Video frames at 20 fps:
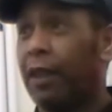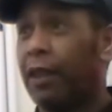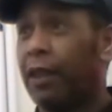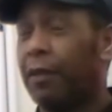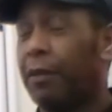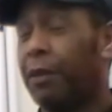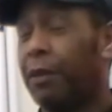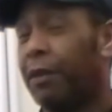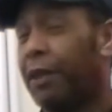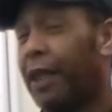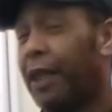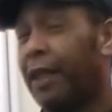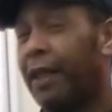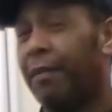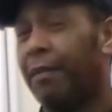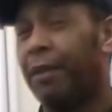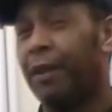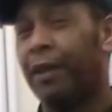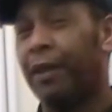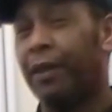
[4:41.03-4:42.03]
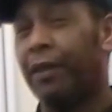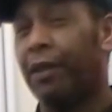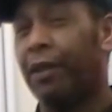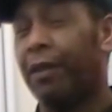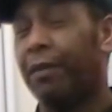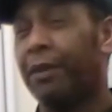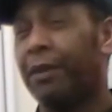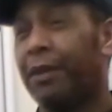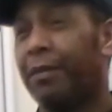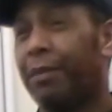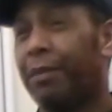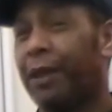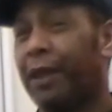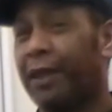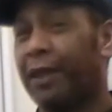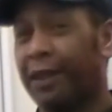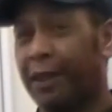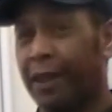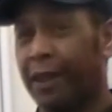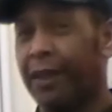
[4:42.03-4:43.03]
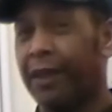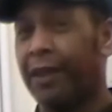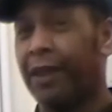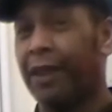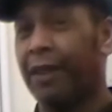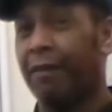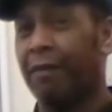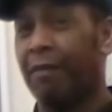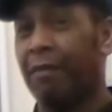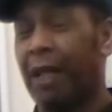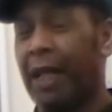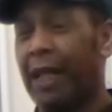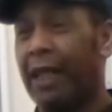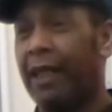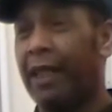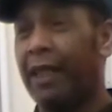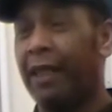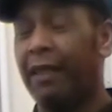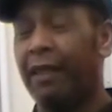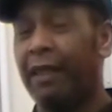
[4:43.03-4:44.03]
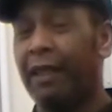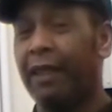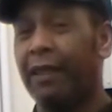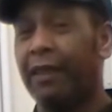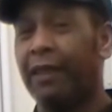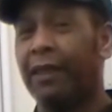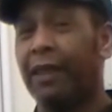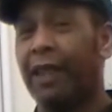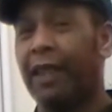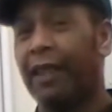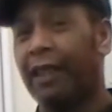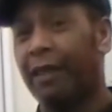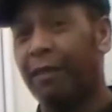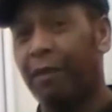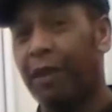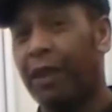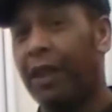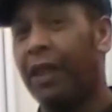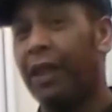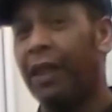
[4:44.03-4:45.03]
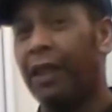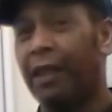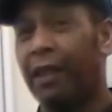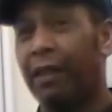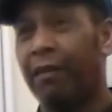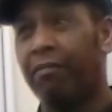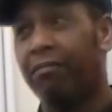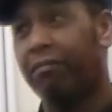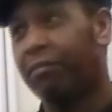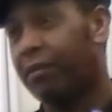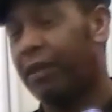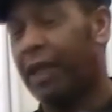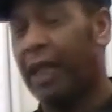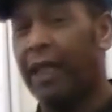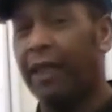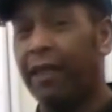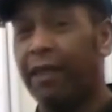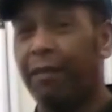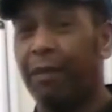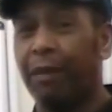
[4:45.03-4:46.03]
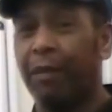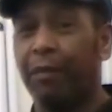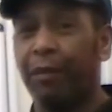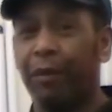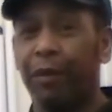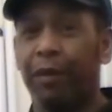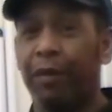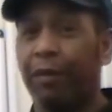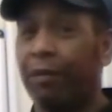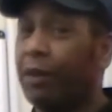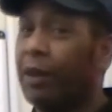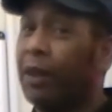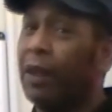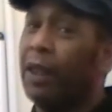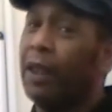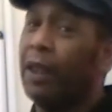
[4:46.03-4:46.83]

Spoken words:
So we took that number and times it by 6 to give him 18 years, and then we added a bit more.